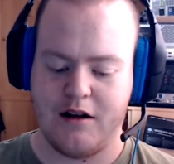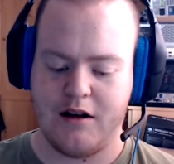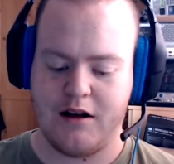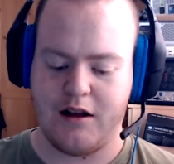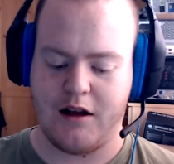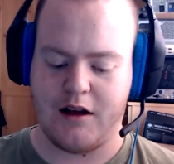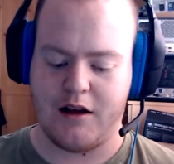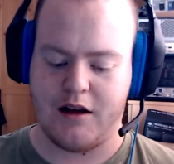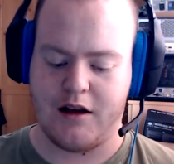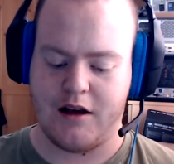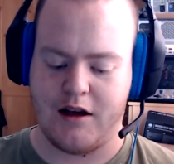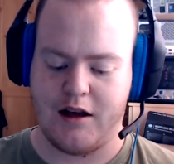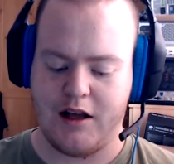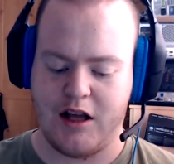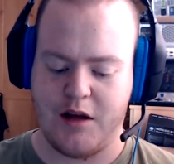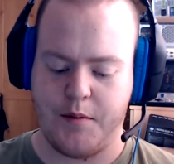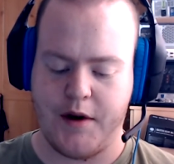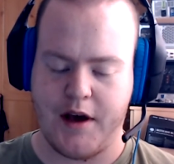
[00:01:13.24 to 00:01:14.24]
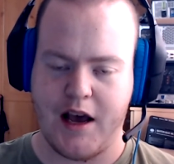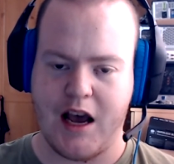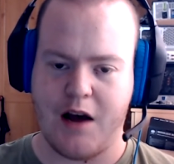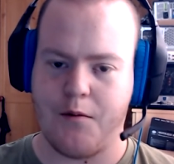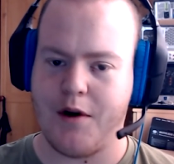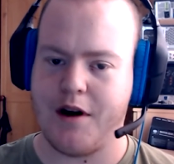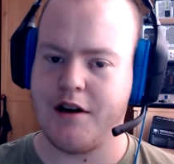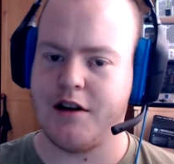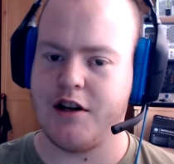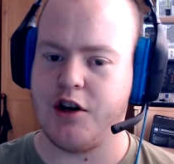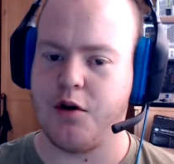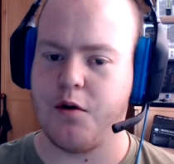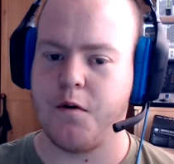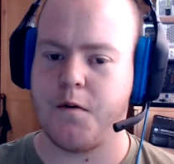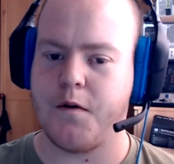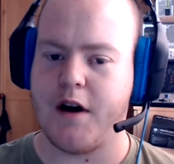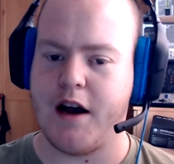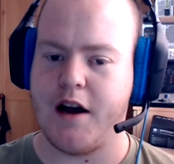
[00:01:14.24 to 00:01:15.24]
eBay. And when you do
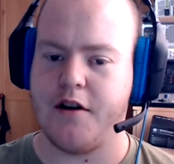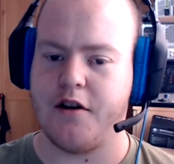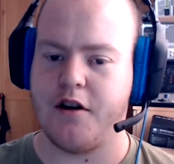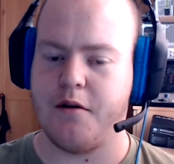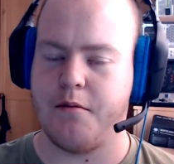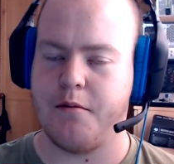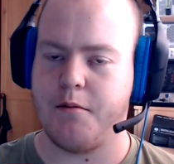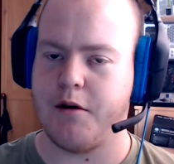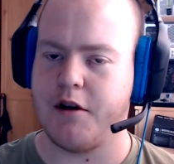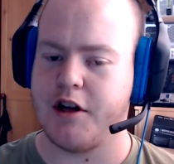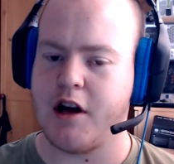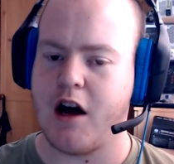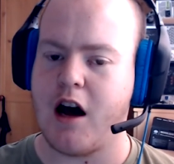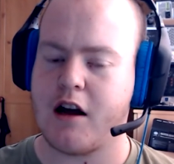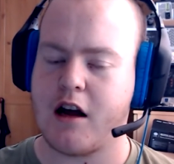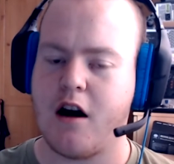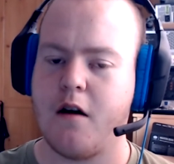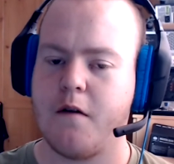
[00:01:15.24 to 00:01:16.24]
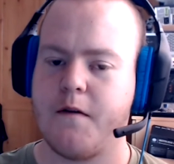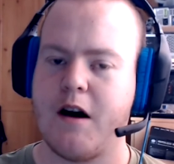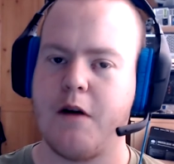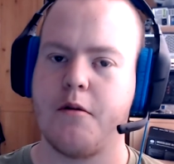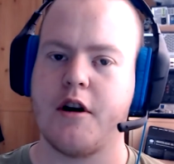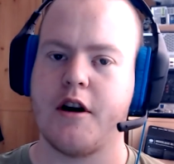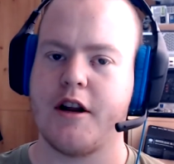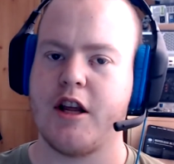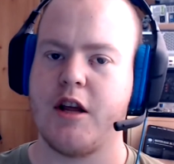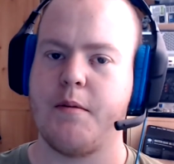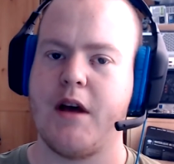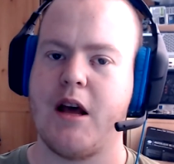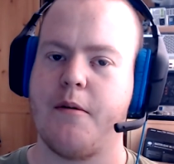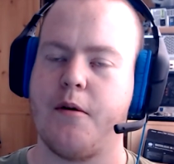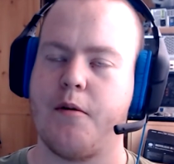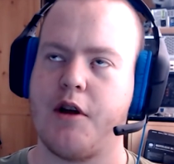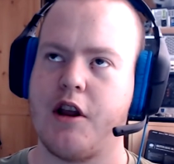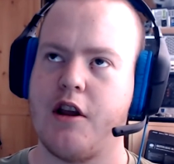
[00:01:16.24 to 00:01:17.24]
find them, well, I can't find one on eBay,
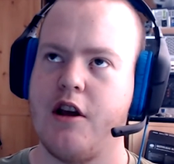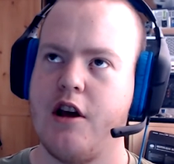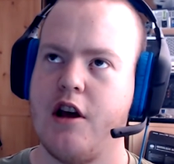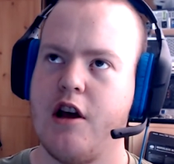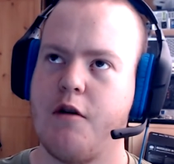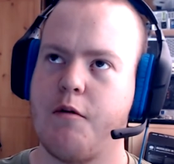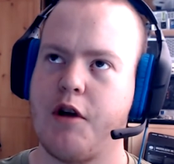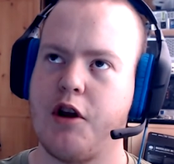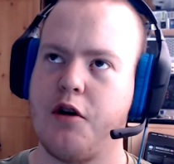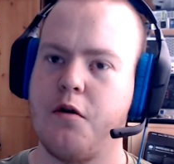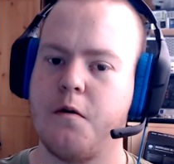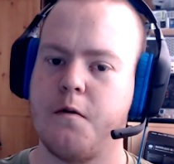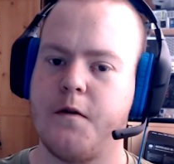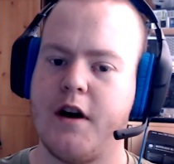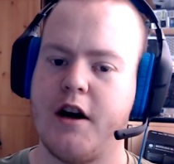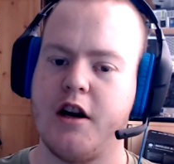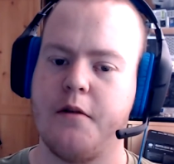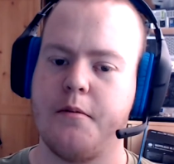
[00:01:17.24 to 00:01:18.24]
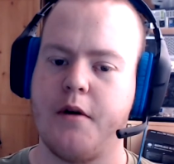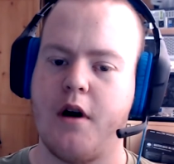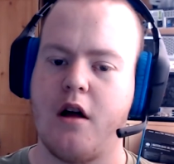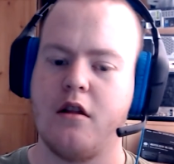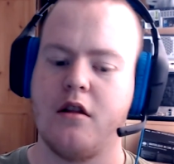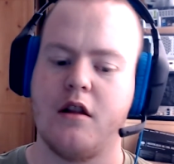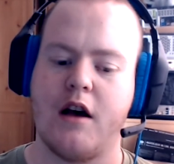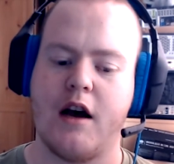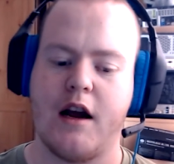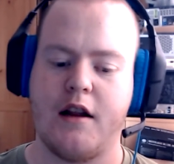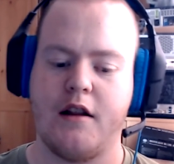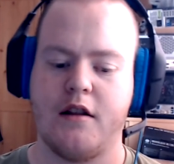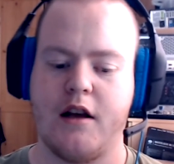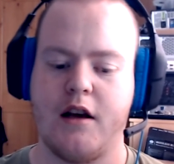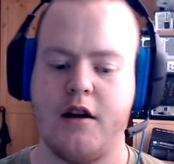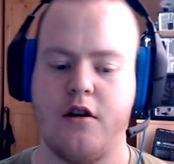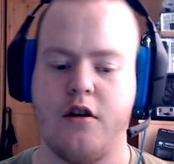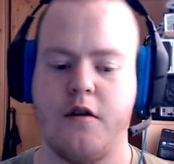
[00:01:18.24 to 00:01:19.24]
but when you do find them online,
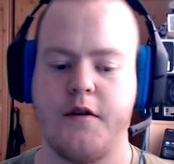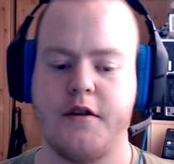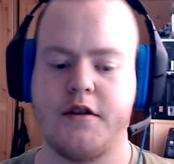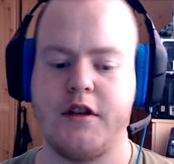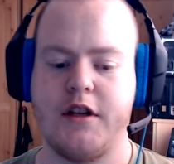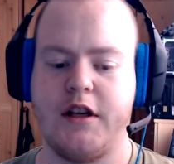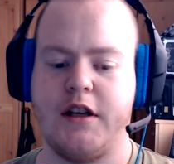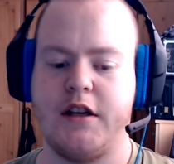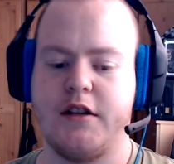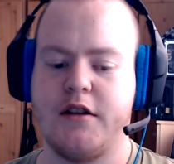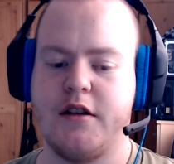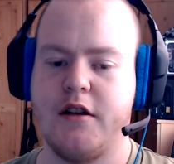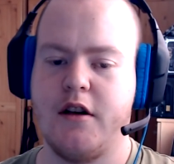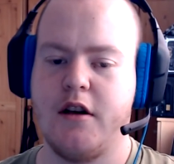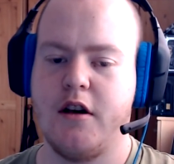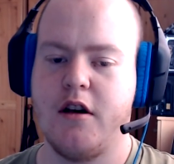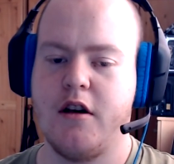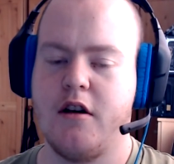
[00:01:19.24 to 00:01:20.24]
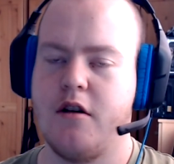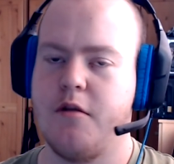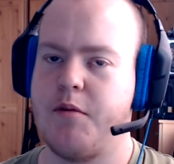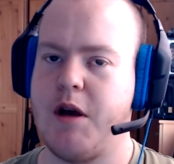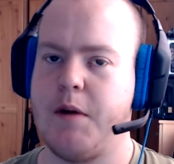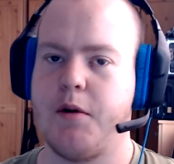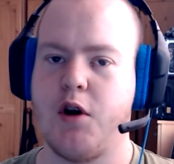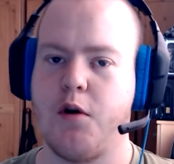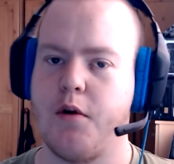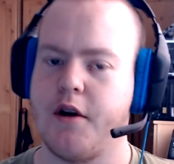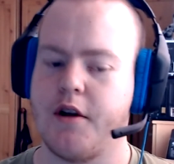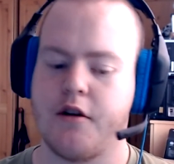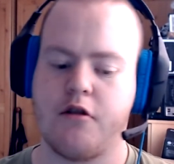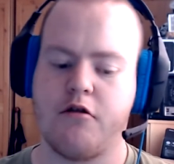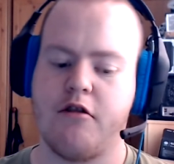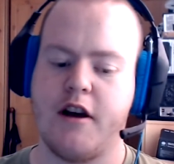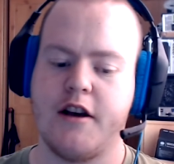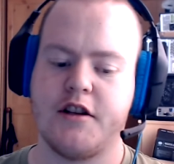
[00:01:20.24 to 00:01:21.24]
like overseas, people are wanting
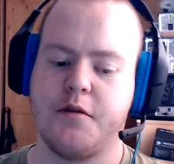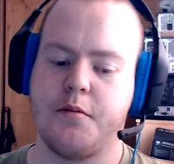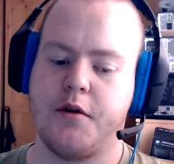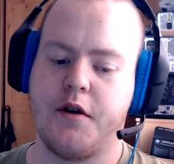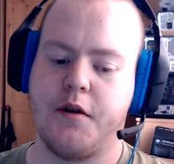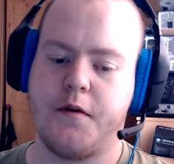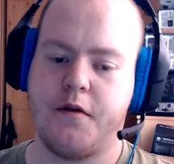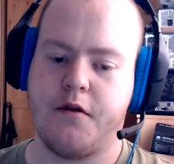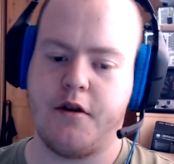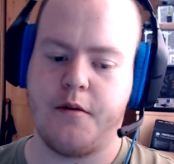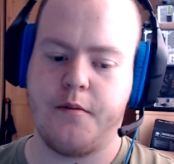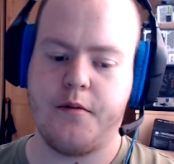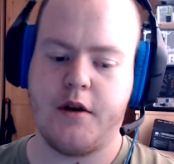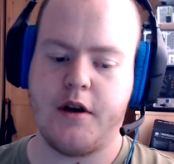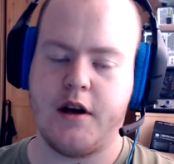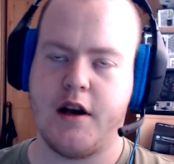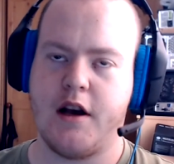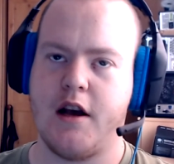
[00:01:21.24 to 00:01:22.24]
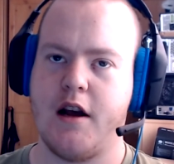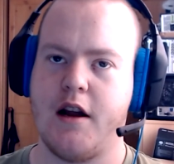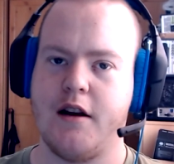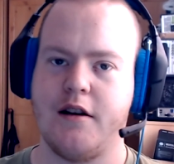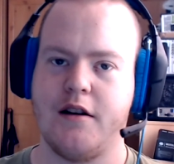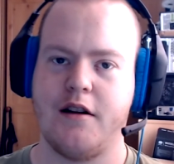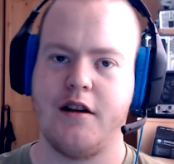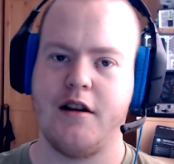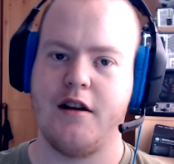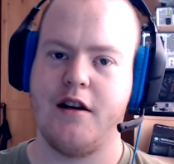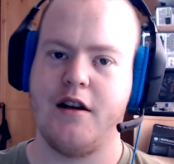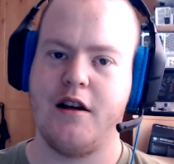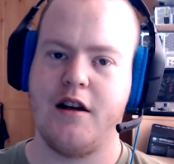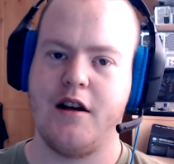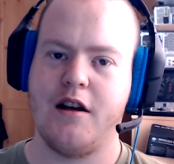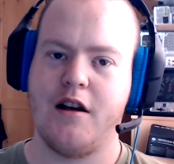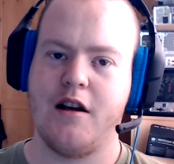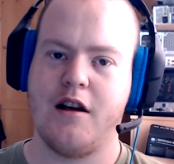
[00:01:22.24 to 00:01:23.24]
crazy money for them, and
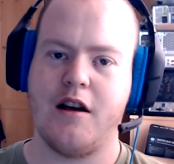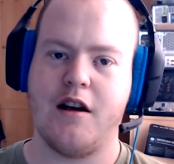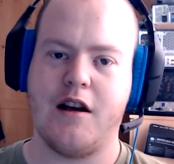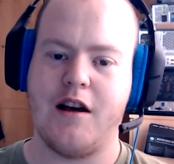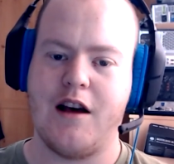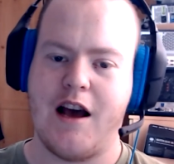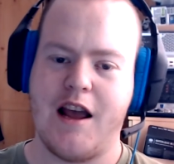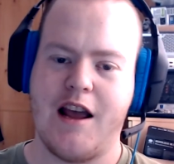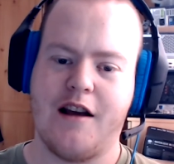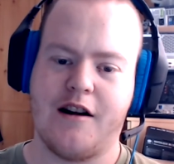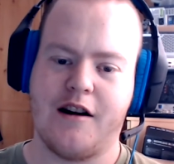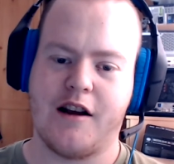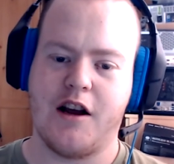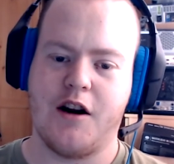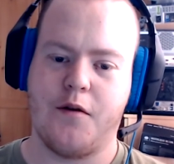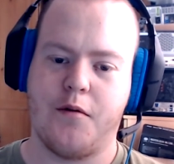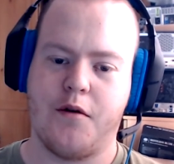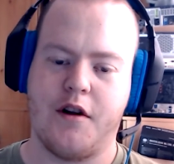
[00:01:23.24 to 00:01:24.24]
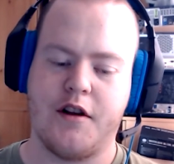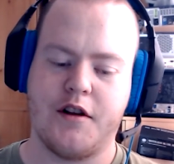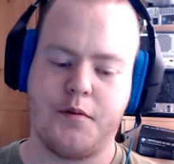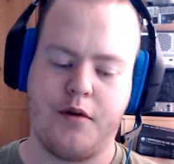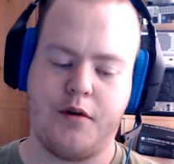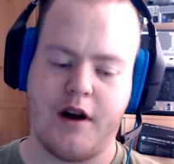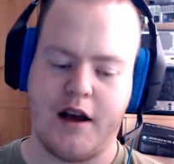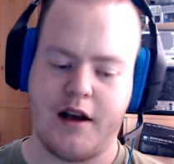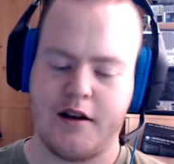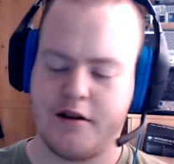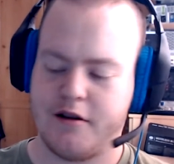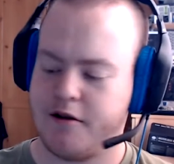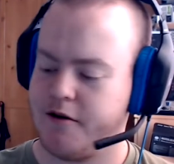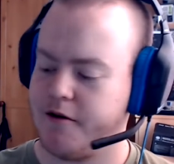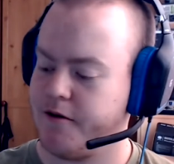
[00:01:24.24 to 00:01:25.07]
I ain't gonna get another one at this price.